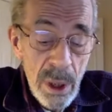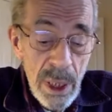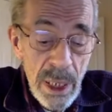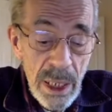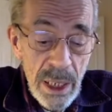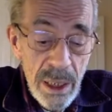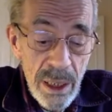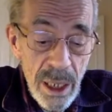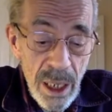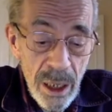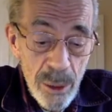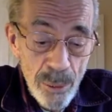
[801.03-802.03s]
And
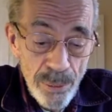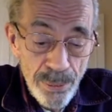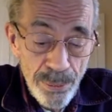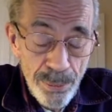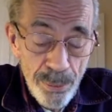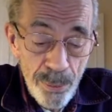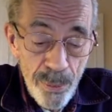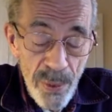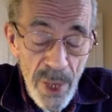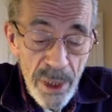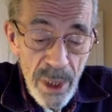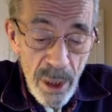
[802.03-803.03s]

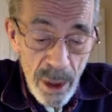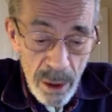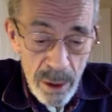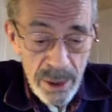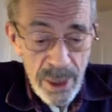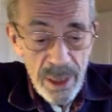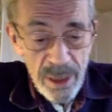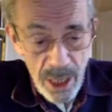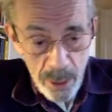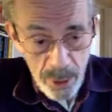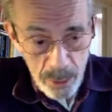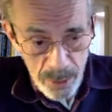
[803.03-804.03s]
at that
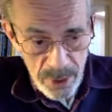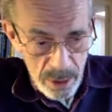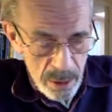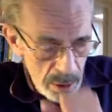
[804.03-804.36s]
time, I'd been,